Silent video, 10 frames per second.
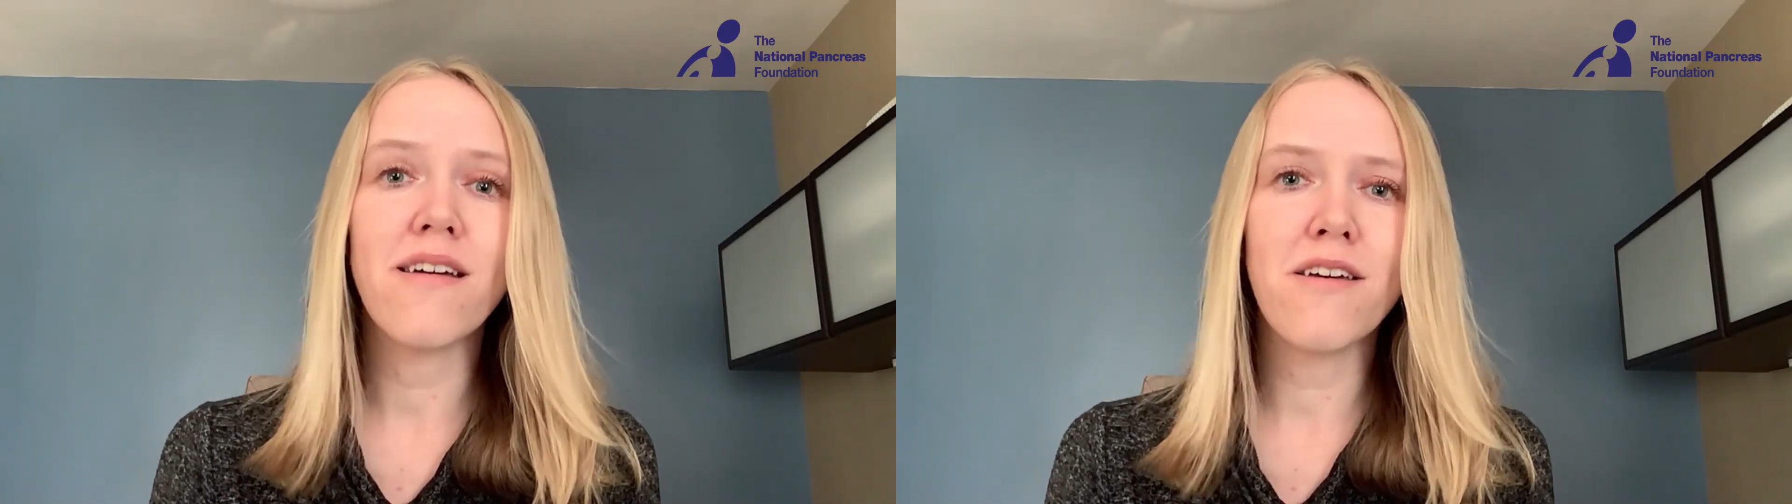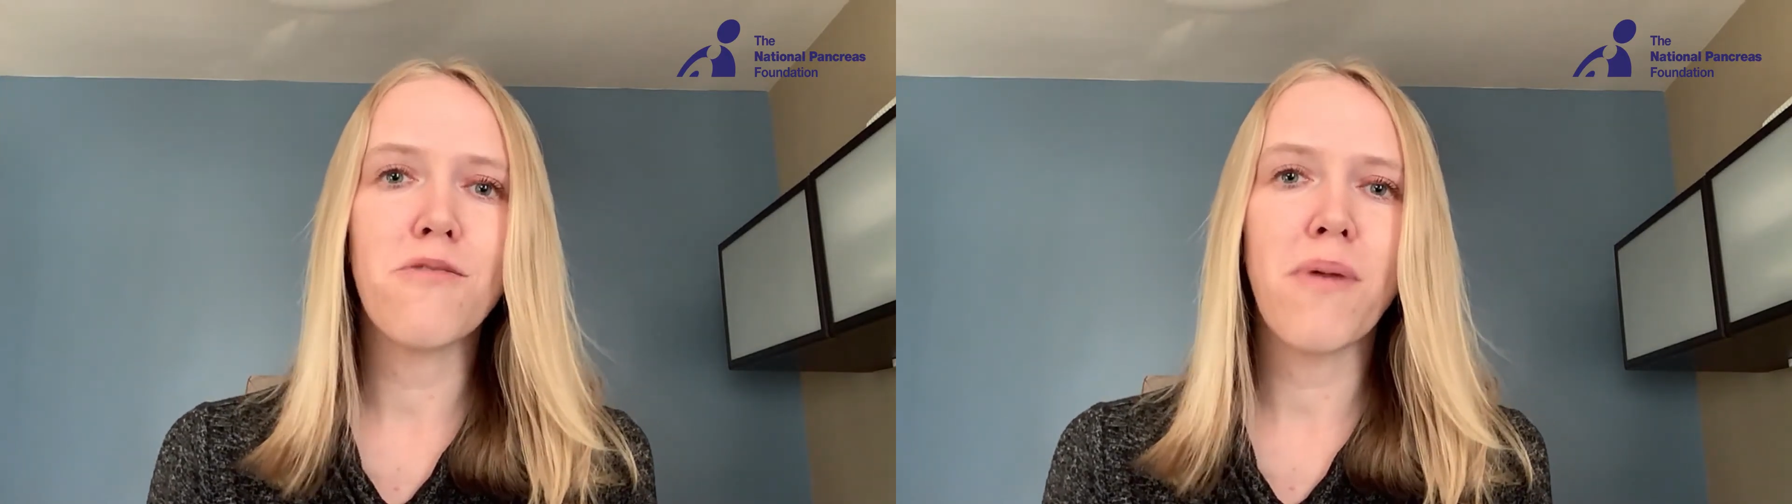
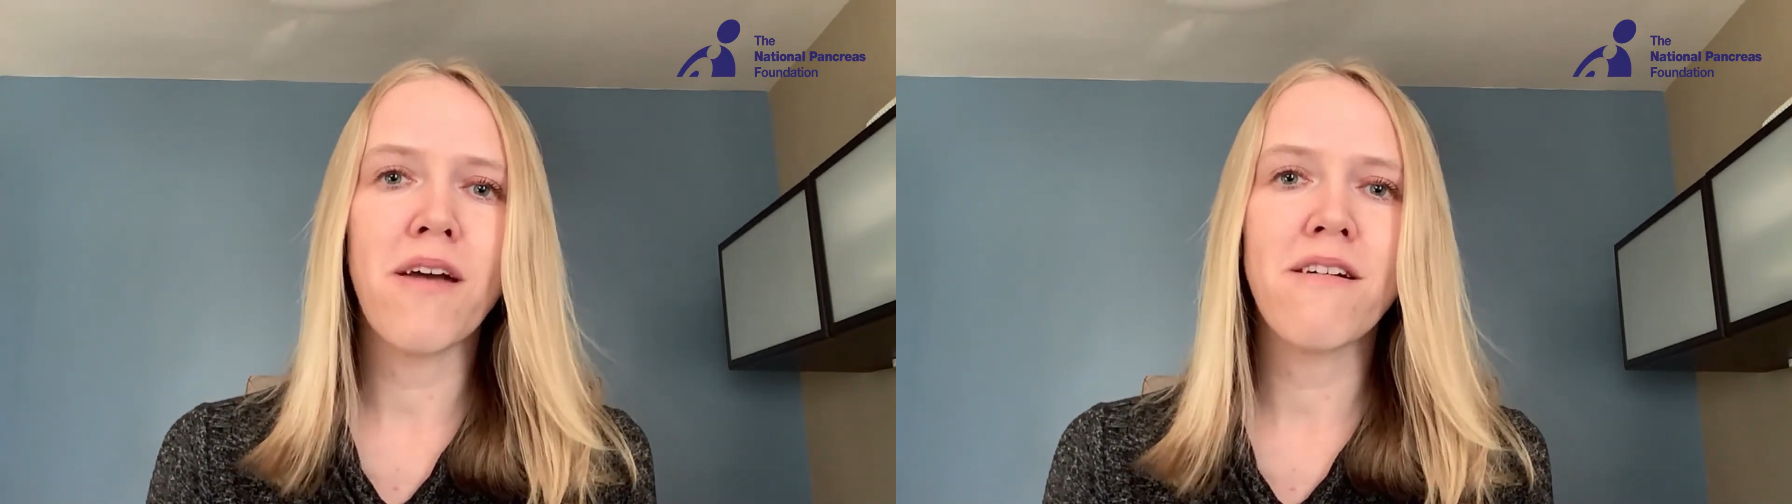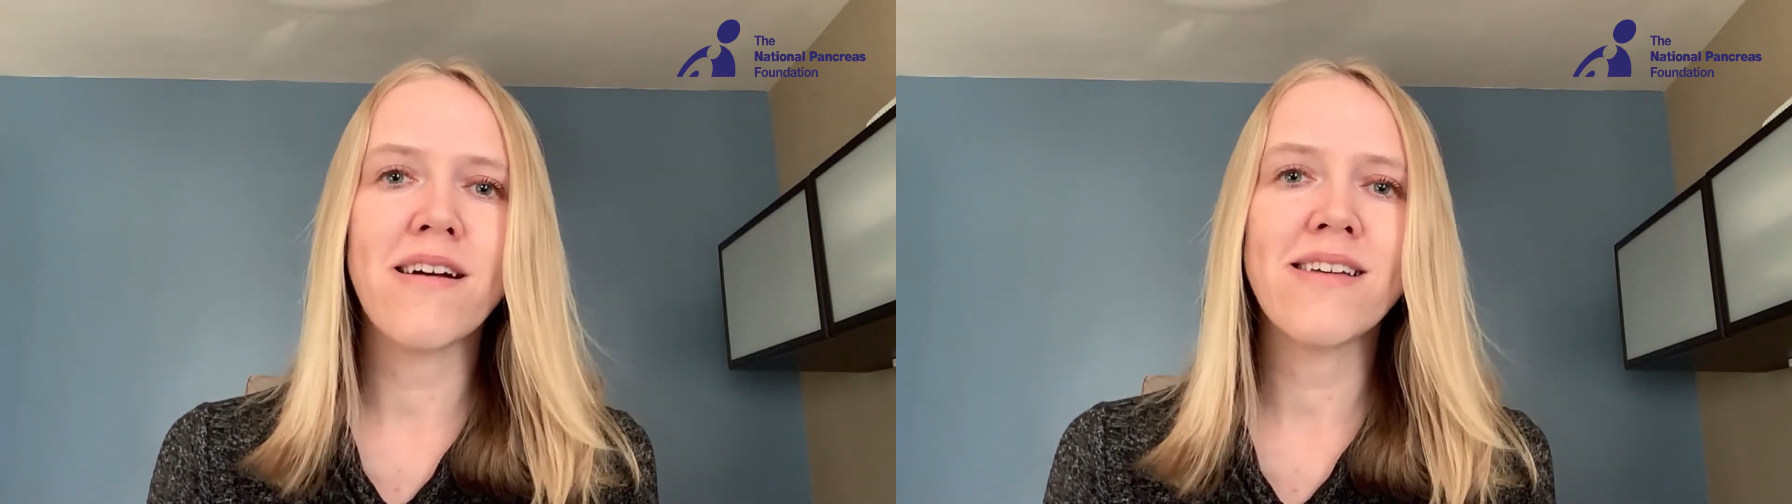acute
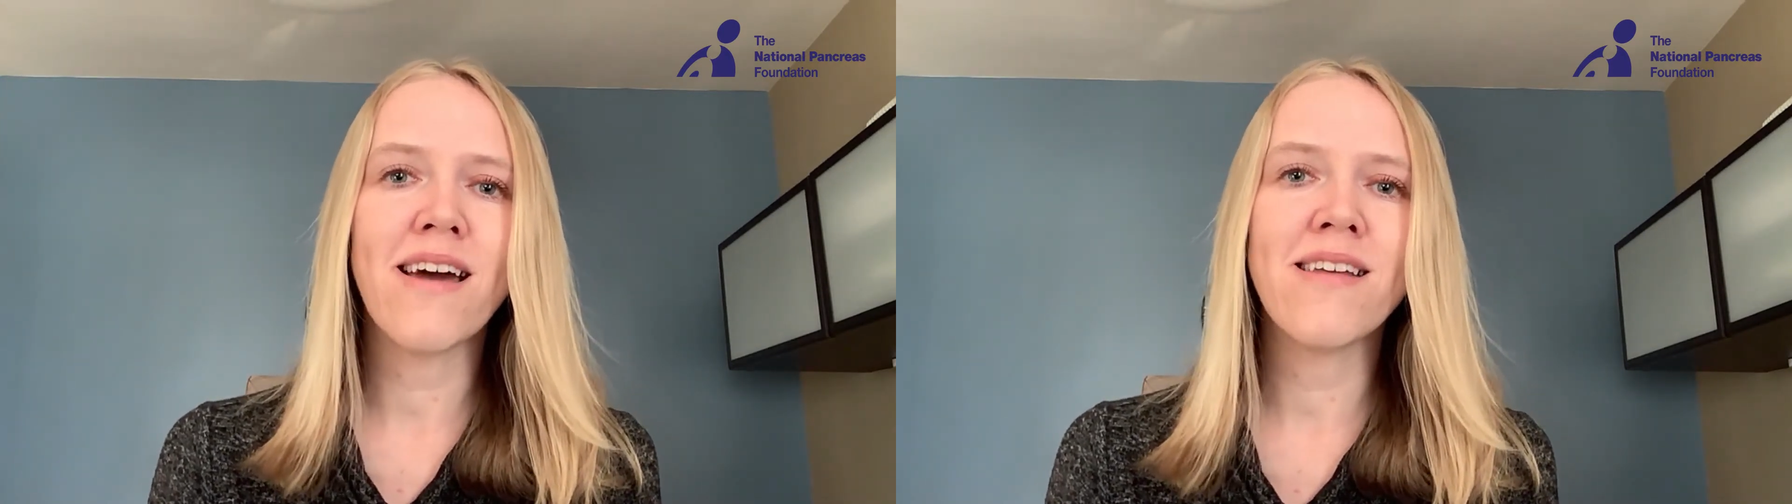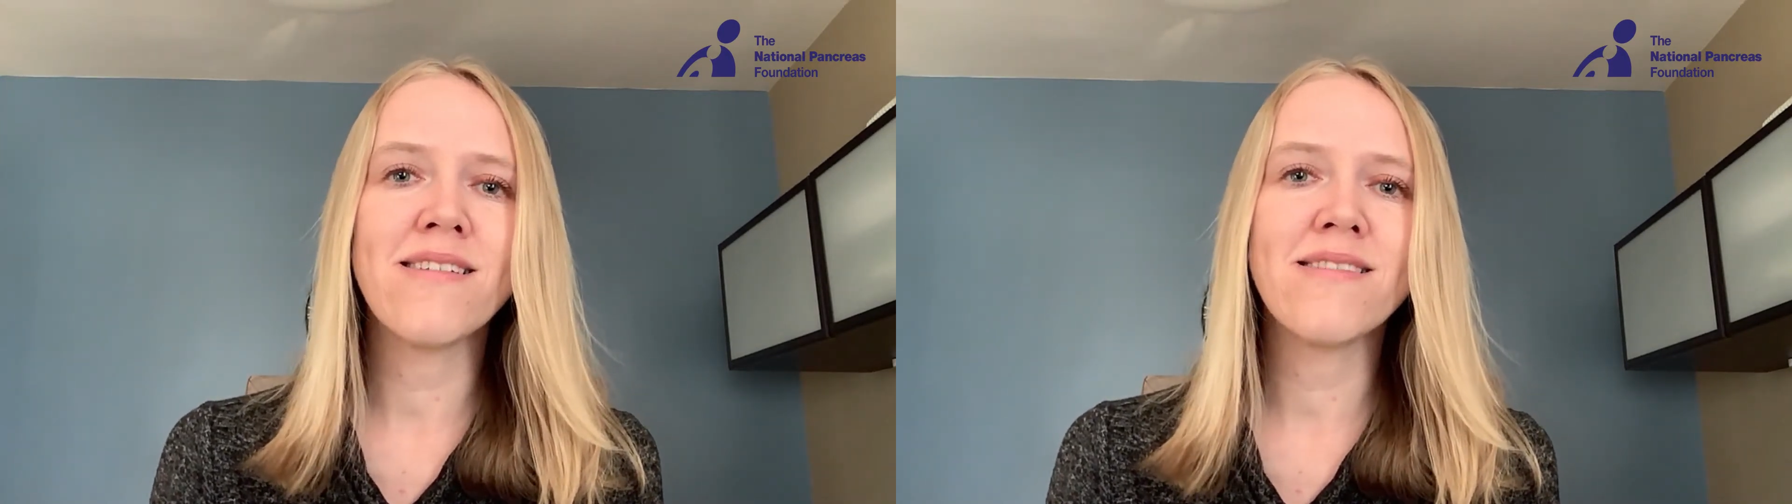
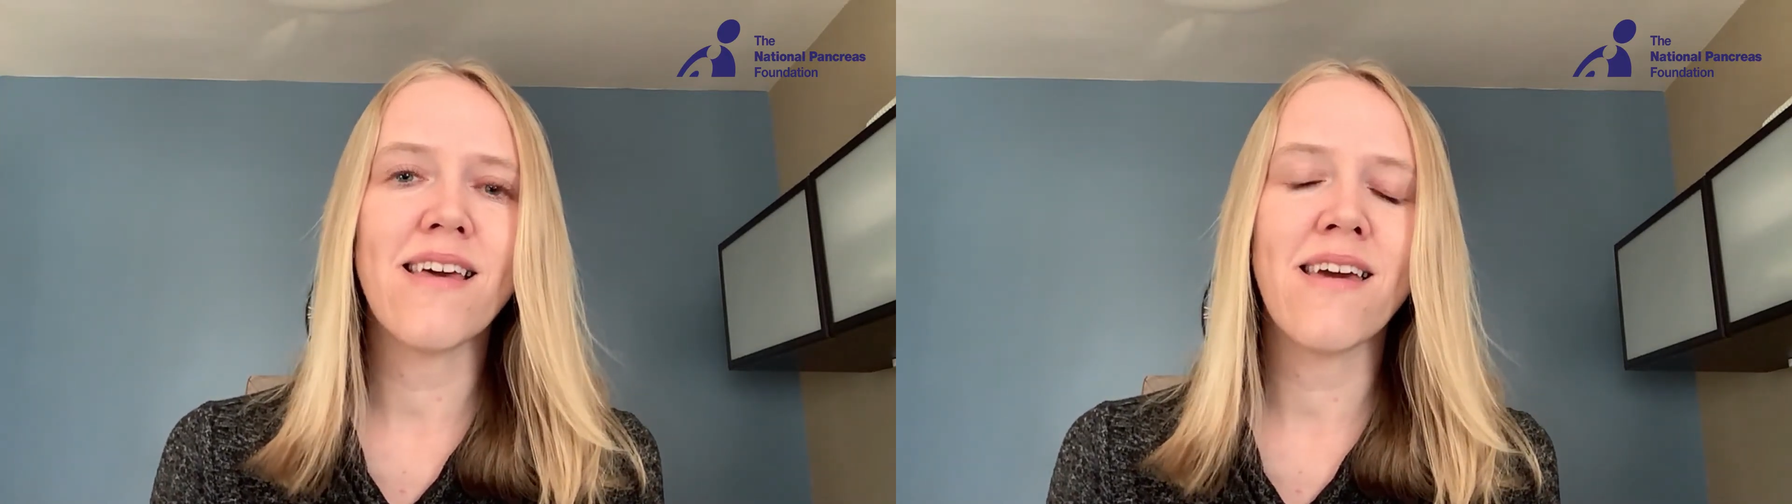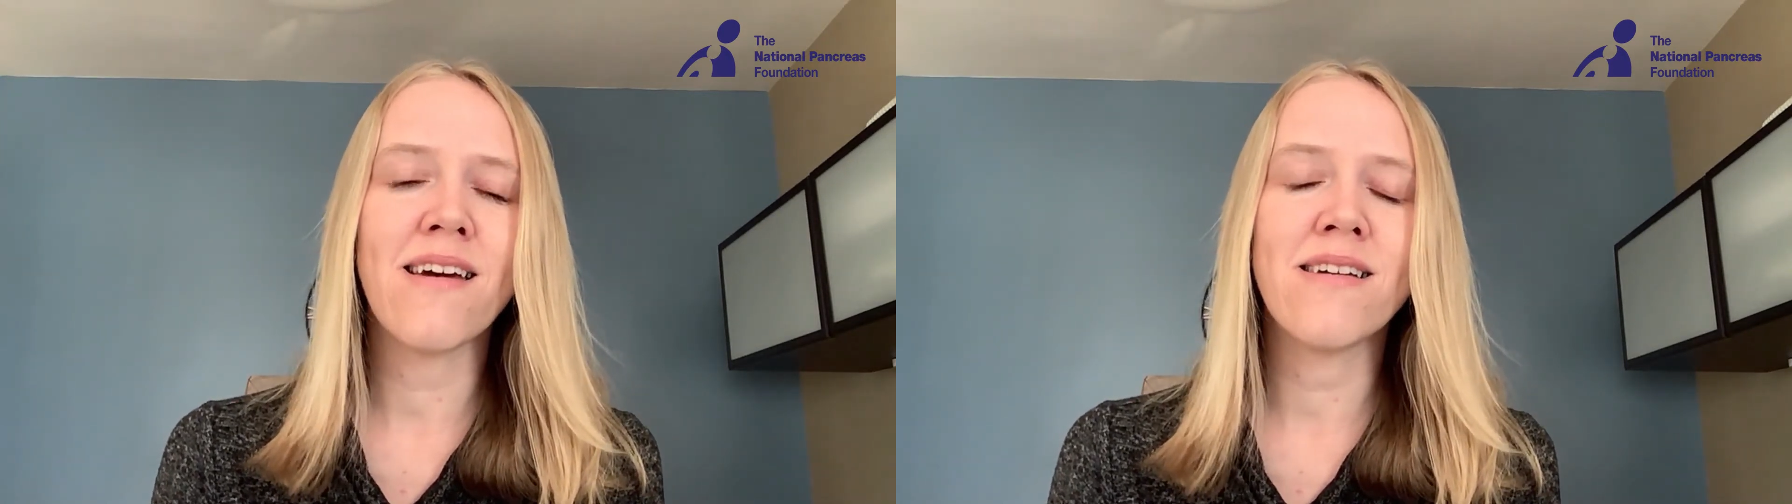pancreatitis
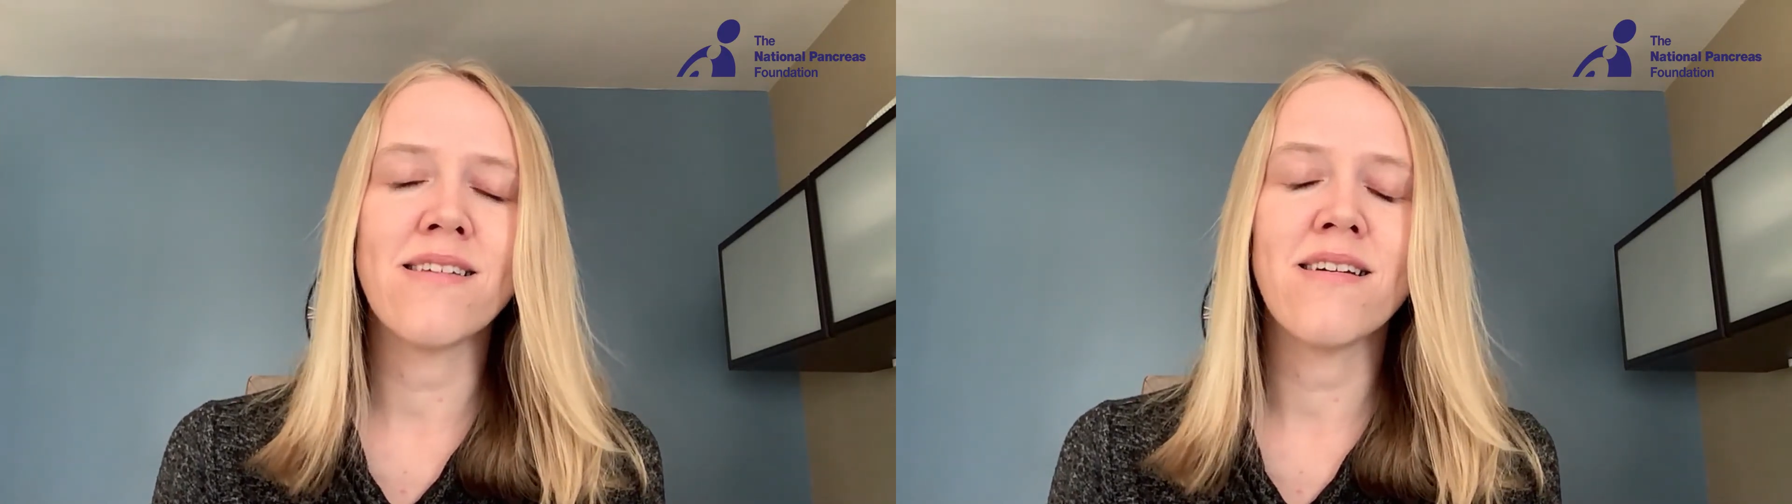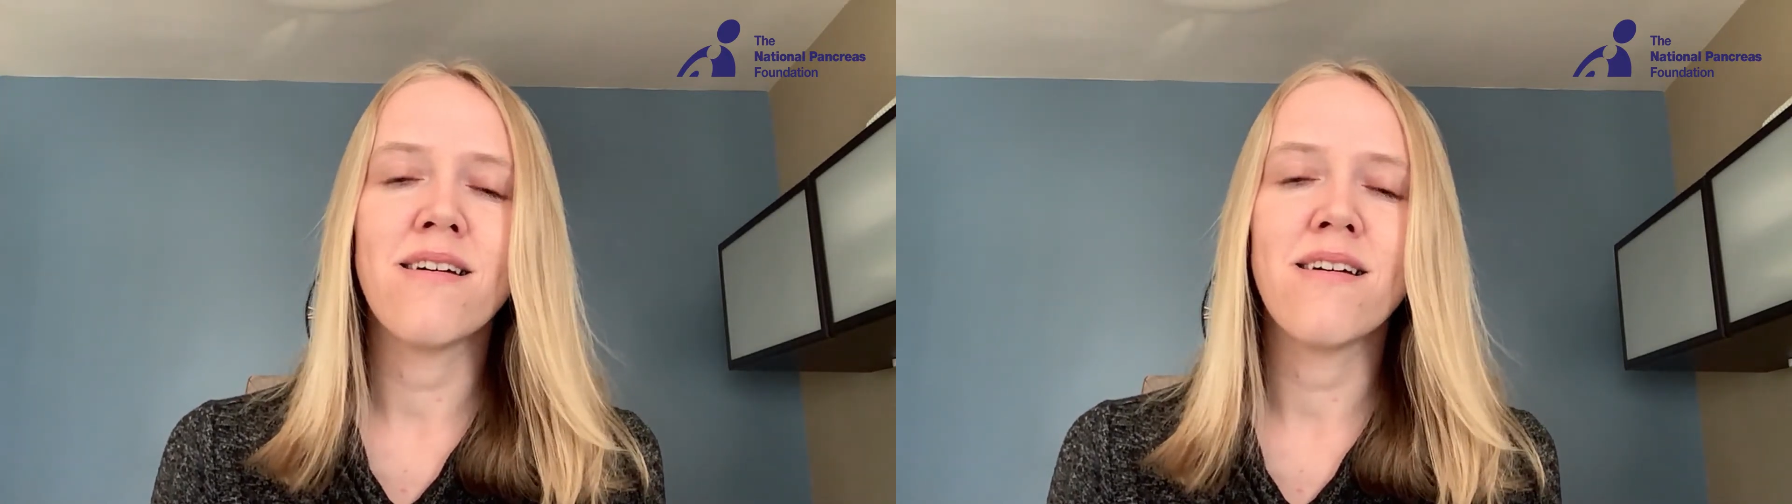and